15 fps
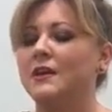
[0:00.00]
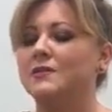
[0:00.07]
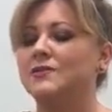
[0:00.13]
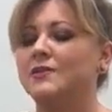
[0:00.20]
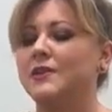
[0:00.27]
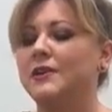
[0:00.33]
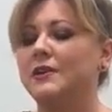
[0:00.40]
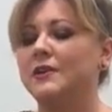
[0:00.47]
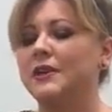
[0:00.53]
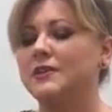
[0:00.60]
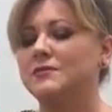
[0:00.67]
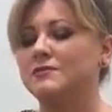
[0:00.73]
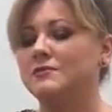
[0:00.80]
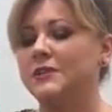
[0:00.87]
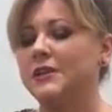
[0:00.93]
So
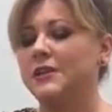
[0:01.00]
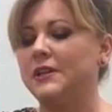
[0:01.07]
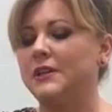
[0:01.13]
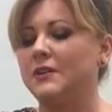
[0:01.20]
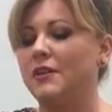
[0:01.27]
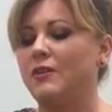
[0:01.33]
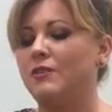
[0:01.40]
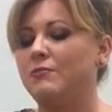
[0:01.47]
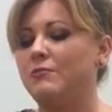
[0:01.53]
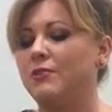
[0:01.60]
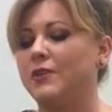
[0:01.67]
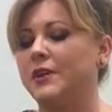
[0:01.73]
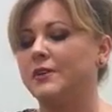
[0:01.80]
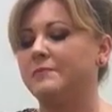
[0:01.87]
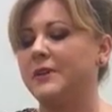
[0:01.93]
it's really, the whole
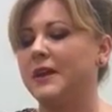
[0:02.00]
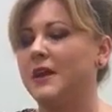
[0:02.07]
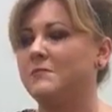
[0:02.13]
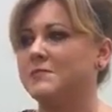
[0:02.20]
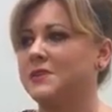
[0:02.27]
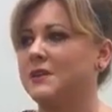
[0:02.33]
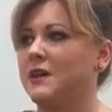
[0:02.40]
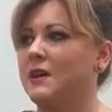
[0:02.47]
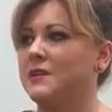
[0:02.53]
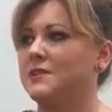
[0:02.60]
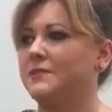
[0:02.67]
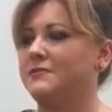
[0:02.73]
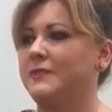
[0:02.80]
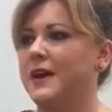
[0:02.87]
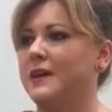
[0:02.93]
book becomes an
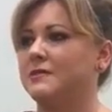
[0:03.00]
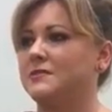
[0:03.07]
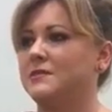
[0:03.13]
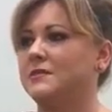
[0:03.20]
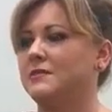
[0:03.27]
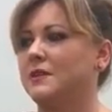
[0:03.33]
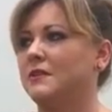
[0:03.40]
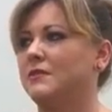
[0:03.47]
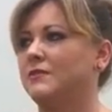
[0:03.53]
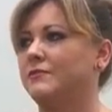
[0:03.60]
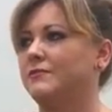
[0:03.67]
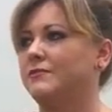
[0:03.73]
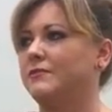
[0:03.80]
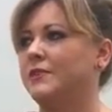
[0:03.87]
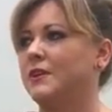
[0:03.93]
artifact
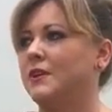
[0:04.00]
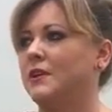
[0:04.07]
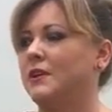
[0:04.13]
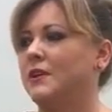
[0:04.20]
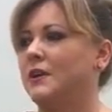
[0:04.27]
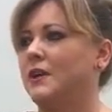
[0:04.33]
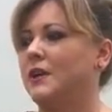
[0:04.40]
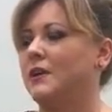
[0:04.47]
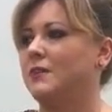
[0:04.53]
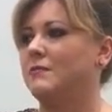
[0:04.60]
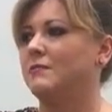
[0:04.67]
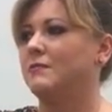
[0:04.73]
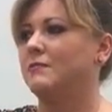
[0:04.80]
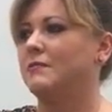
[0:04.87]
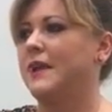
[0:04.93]
of
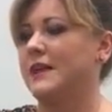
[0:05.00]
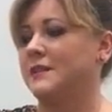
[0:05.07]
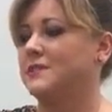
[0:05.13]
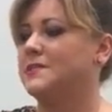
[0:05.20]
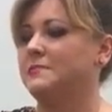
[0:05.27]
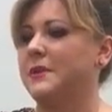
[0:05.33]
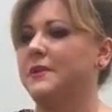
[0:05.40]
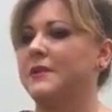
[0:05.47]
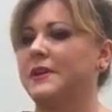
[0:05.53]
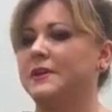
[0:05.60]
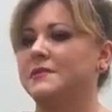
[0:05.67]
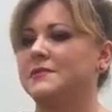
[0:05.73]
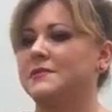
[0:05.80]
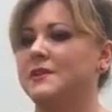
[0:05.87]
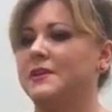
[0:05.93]
that
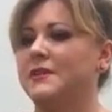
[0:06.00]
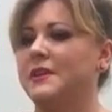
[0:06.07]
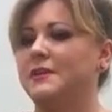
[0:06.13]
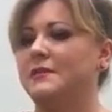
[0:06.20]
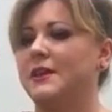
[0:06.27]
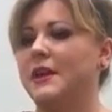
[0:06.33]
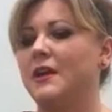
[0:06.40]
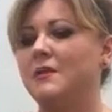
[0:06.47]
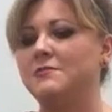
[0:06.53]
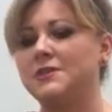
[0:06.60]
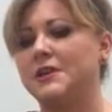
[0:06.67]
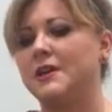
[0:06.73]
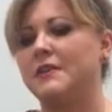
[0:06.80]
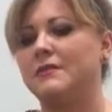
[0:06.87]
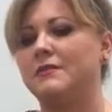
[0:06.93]
experience, and then they come
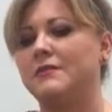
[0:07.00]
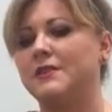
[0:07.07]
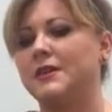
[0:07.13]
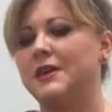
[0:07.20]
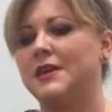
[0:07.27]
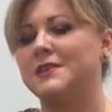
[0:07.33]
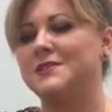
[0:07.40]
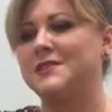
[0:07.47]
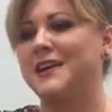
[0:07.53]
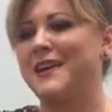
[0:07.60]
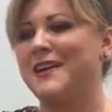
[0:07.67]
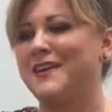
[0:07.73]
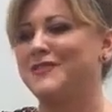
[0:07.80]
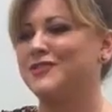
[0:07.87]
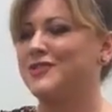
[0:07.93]
together on the last
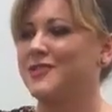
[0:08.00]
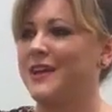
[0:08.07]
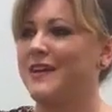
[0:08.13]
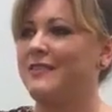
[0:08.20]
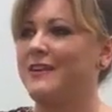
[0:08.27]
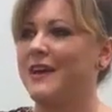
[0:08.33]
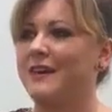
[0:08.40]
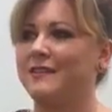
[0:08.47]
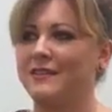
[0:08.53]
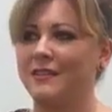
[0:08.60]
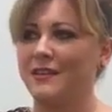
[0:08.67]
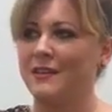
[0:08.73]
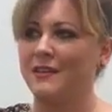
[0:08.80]
day and share that